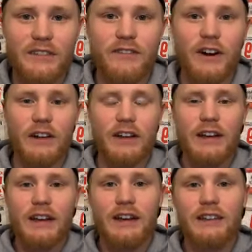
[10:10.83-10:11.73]
of fun
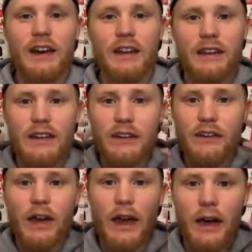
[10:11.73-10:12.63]
is that in
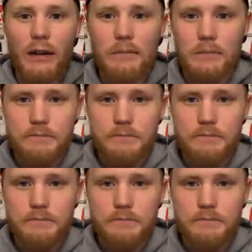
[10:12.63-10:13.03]
your head